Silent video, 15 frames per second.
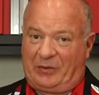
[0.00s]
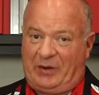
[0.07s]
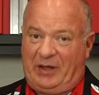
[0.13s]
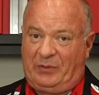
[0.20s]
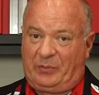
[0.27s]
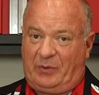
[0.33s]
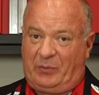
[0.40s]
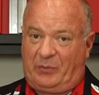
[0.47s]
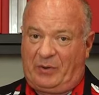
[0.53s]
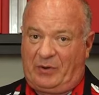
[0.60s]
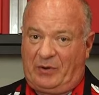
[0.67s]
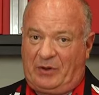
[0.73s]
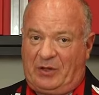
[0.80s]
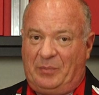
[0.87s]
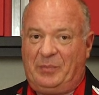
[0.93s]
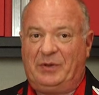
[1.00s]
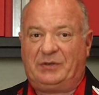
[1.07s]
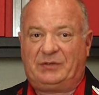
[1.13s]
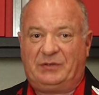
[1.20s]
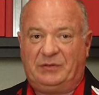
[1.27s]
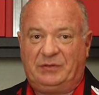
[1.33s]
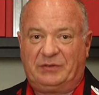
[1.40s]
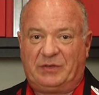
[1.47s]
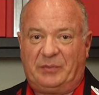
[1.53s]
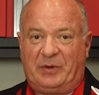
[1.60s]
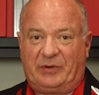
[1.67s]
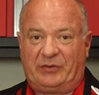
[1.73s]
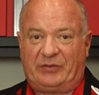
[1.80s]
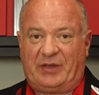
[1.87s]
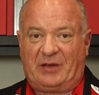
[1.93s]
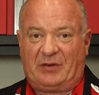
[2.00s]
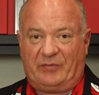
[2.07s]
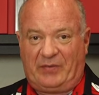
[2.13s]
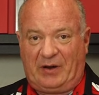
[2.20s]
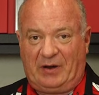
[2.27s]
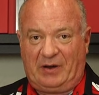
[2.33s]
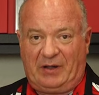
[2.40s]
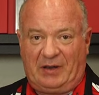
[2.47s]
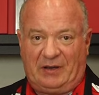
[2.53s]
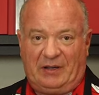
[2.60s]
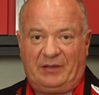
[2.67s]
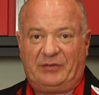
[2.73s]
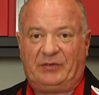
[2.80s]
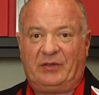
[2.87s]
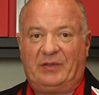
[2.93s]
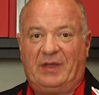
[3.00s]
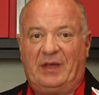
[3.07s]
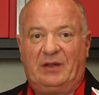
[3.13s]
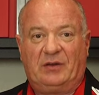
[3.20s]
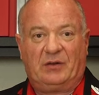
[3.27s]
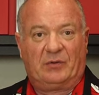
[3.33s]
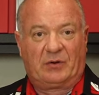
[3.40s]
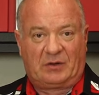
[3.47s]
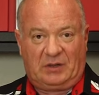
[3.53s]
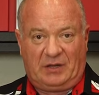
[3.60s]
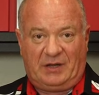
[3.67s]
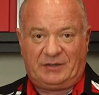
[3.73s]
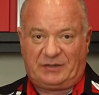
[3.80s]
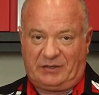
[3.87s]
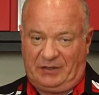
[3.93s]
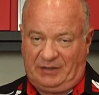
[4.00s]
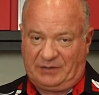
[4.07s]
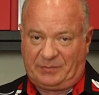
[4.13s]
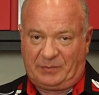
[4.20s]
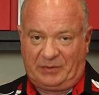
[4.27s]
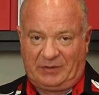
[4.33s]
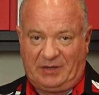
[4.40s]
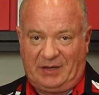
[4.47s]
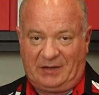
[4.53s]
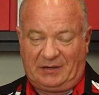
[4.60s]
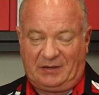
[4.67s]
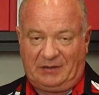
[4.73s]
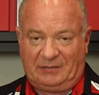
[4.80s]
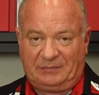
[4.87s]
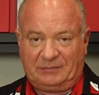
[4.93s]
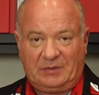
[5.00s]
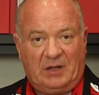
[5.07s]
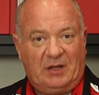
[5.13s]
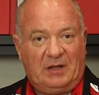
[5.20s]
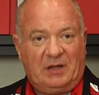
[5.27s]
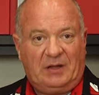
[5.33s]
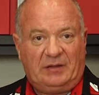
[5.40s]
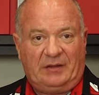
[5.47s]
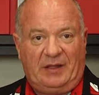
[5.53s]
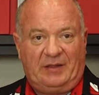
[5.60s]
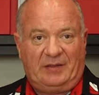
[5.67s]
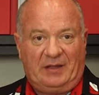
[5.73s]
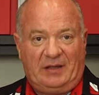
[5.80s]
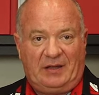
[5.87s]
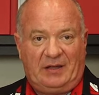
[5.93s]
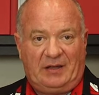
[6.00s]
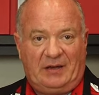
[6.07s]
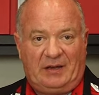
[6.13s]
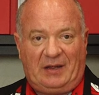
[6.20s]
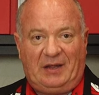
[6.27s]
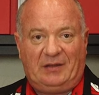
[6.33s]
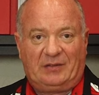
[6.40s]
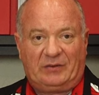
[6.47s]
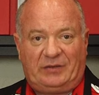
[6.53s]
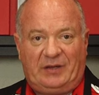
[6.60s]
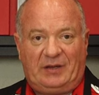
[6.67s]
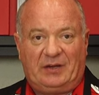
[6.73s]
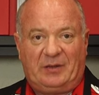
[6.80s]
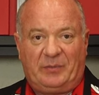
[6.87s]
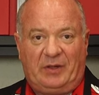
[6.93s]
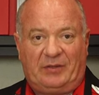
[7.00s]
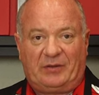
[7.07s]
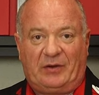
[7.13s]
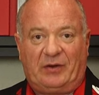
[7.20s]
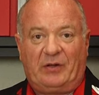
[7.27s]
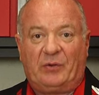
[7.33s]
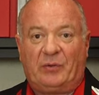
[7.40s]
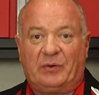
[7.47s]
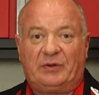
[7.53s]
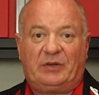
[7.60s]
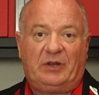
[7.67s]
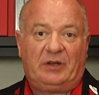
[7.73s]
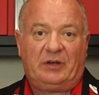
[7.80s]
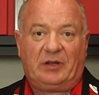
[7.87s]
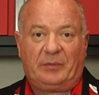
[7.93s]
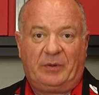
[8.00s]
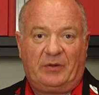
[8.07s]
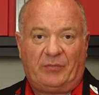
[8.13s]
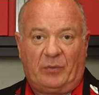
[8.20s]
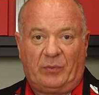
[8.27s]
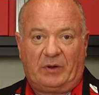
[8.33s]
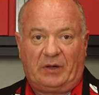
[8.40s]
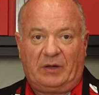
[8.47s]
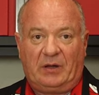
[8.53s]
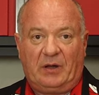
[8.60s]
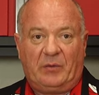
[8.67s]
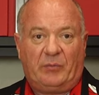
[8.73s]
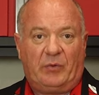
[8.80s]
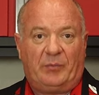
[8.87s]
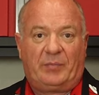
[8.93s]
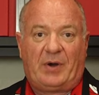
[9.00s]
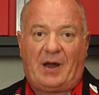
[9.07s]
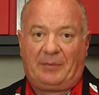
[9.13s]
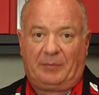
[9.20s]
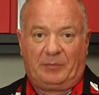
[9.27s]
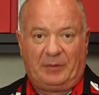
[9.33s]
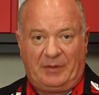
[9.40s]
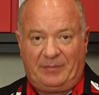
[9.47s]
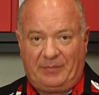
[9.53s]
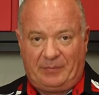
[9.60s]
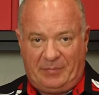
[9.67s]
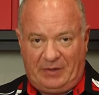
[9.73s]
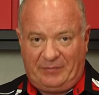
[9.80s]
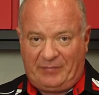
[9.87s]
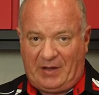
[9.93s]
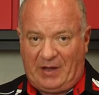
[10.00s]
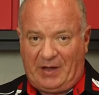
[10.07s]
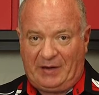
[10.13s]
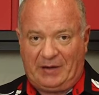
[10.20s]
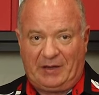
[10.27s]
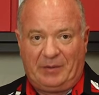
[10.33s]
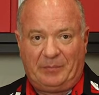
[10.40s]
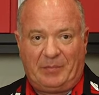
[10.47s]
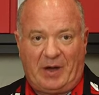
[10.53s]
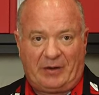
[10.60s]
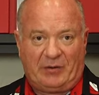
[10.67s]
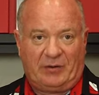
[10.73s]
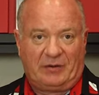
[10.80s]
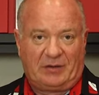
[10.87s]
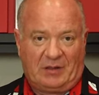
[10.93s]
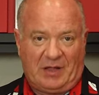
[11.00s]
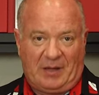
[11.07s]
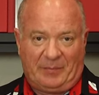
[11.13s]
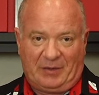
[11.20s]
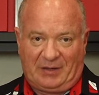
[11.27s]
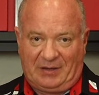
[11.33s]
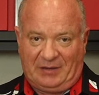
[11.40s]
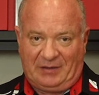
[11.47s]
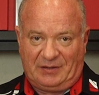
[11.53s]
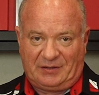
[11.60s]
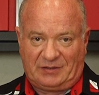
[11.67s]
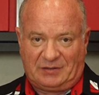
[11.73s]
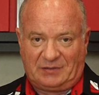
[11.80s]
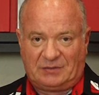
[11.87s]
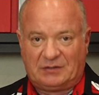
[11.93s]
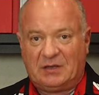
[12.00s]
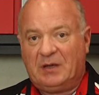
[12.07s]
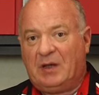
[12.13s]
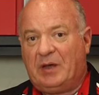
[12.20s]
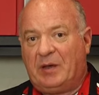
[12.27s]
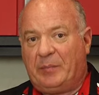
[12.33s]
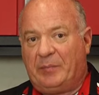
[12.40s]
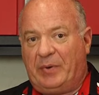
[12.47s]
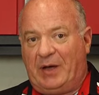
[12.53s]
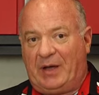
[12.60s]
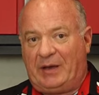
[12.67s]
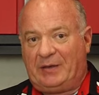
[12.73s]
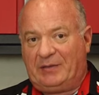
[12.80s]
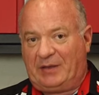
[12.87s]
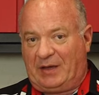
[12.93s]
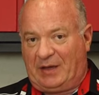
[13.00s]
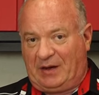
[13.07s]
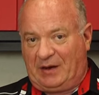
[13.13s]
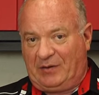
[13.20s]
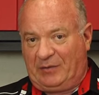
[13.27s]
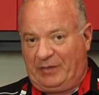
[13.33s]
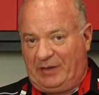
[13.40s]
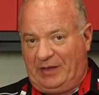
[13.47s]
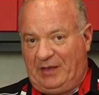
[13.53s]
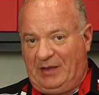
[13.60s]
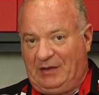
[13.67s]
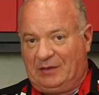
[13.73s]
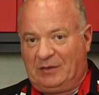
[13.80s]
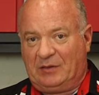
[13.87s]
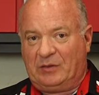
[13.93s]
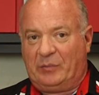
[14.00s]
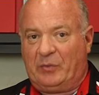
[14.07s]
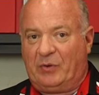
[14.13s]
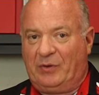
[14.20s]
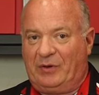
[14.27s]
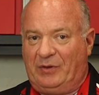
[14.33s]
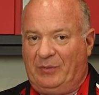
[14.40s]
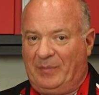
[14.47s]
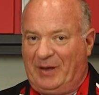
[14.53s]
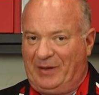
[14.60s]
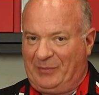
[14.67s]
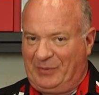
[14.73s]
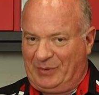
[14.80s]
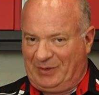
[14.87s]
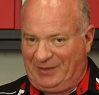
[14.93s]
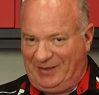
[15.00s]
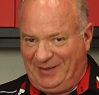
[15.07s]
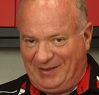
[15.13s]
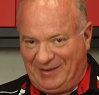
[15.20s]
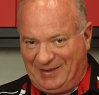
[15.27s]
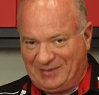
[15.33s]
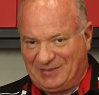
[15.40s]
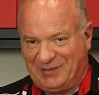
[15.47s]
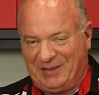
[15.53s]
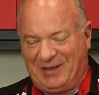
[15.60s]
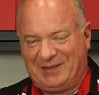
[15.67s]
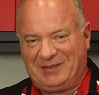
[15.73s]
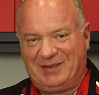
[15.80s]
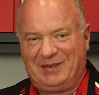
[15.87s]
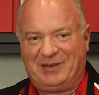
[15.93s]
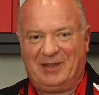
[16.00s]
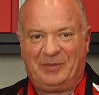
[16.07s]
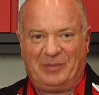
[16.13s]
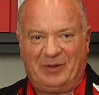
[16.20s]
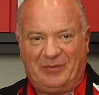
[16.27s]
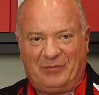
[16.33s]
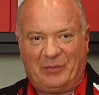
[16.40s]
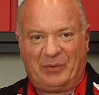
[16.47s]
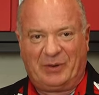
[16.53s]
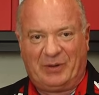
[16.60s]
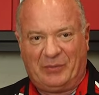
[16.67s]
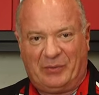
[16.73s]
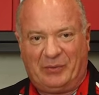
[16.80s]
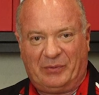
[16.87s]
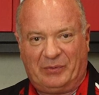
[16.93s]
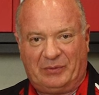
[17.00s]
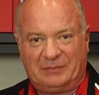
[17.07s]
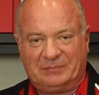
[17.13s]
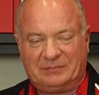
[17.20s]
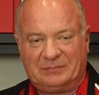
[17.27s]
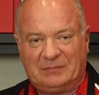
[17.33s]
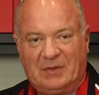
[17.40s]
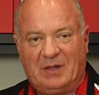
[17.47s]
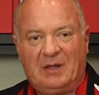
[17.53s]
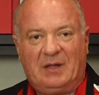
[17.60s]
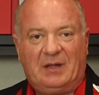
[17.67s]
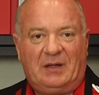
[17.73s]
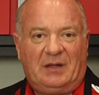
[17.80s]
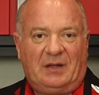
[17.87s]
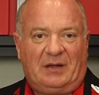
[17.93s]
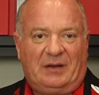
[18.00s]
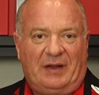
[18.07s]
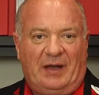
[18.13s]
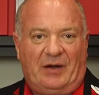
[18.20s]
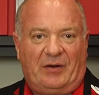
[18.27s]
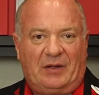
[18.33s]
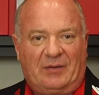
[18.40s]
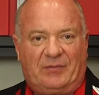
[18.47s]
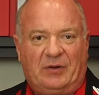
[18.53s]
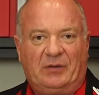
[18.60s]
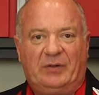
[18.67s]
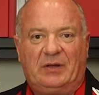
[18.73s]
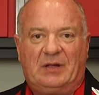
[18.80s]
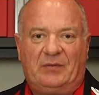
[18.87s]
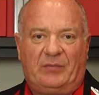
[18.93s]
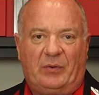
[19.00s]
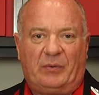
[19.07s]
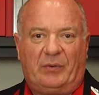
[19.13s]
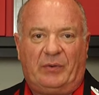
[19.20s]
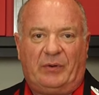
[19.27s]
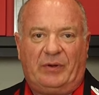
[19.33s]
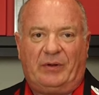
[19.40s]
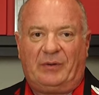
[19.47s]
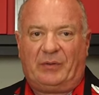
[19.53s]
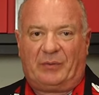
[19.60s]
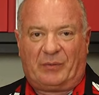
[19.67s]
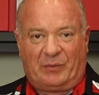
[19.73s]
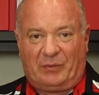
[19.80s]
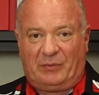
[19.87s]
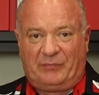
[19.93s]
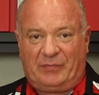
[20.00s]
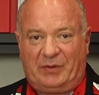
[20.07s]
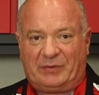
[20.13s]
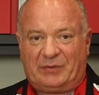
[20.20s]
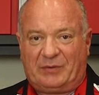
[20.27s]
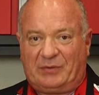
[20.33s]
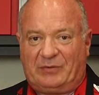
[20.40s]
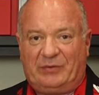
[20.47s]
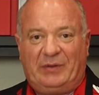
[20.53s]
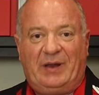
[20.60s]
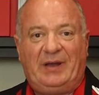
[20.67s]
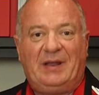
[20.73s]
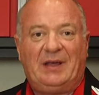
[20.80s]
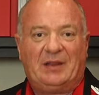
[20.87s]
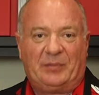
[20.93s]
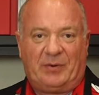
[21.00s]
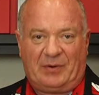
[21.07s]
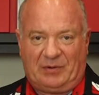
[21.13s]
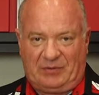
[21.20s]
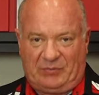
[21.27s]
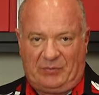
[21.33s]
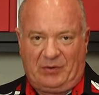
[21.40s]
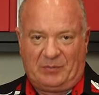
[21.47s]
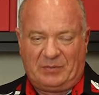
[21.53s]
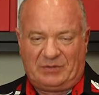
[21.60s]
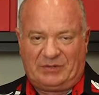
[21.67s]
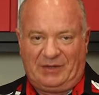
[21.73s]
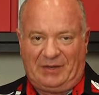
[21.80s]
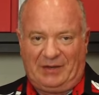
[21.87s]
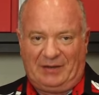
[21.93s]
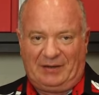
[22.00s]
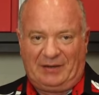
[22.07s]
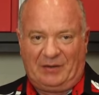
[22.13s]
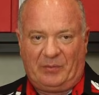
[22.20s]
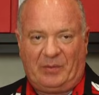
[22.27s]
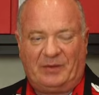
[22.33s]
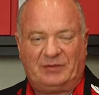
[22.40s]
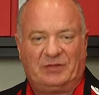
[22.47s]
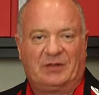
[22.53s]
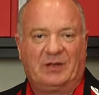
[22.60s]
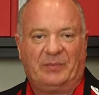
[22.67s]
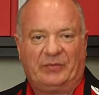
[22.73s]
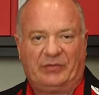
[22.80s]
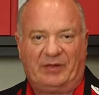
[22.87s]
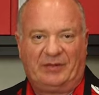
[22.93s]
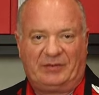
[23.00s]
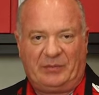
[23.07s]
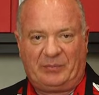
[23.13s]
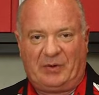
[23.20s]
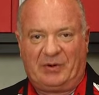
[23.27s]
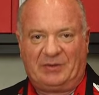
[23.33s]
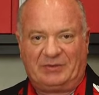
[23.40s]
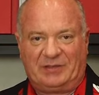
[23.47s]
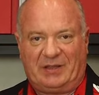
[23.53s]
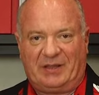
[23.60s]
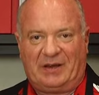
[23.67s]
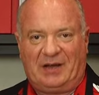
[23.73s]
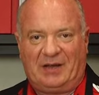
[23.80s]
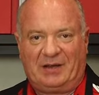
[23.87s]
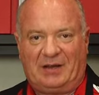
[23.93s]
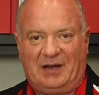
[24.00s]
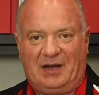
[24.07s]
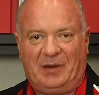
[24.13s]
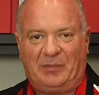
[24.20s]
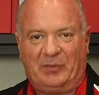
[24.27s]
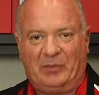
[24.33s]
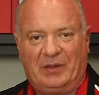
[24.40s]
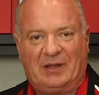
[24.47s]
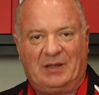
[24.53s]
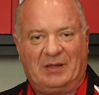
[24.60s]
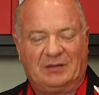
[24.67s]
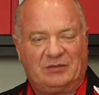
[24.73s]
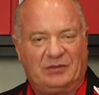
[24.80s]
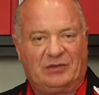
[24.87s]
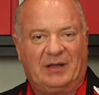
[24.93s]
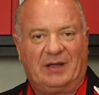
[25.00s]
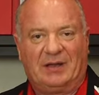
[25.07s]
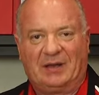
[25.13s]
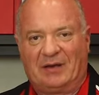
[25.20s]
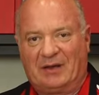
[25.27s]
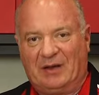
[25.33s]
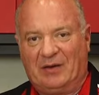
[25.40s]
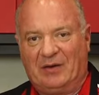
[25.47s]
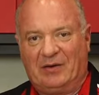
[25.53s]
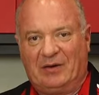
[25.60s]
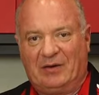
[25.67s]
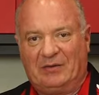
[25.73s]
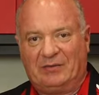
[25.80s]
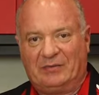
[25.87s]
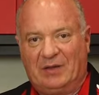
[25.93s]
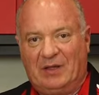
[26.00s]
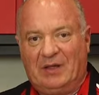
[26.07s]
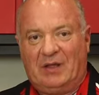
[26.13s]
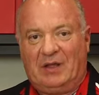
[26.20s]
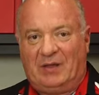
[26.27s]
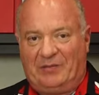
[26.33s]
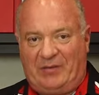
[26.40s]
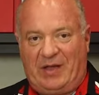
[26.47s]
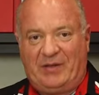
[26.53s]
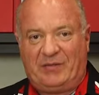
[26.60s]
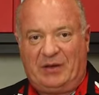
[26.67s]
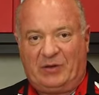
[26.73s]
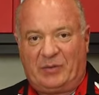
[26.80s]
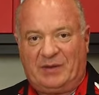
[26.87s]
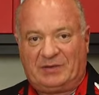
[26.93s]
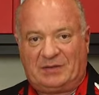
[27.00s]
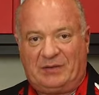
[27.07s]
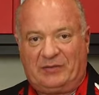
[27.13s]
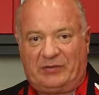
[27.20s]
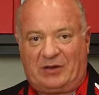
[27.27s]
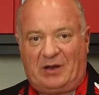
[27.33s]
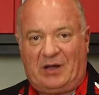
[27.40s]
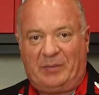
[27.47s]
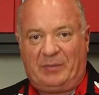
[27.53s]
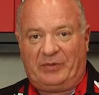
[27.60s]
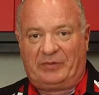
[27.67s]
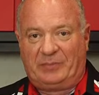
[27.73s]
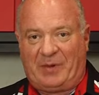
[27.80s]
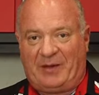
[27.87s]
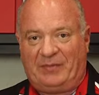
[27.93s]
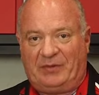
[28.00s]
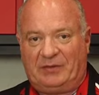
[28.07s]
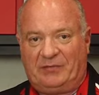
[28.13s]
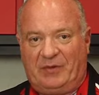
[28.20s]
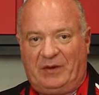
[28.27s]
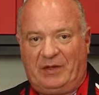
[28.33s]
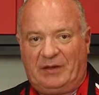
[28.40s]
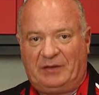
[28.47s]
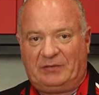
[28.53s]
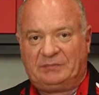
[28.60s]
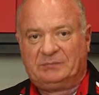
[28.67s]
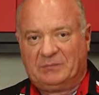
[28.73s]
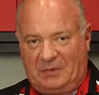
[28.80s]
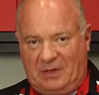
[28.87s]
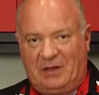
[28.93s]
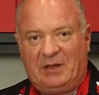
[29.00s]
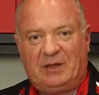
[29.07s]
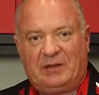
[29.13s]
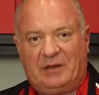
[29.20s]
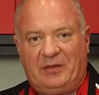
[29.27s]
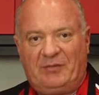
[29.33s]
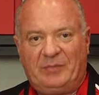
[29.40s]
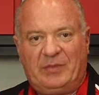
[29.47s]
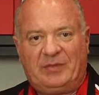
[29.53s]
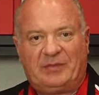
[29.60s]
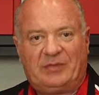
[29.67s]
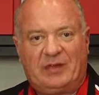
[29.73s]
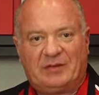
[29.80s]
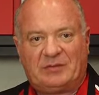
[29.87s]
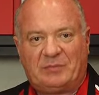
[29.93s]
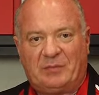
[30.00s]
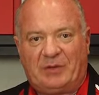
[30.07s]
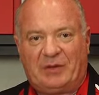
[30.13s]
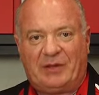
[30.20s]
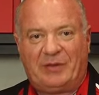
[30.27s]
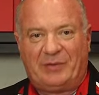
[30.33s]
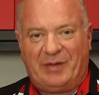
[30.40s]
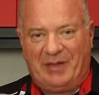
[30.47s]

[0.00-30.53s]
grade will work, but choose a motorcycle variant so that your clutch is protected. Then in the end, either ten W thirty or ten W forty would probably be fine in moderate climate conditions. But the higher the heat, the more you might want to lean into that ten W forty oil. Now, if you're looking for oil or oil filters or any other parts for your machine, why don't you come see us at Partzilla dot com and we can get you taken care of. If you have any questions or comments about this video, leave them in the section below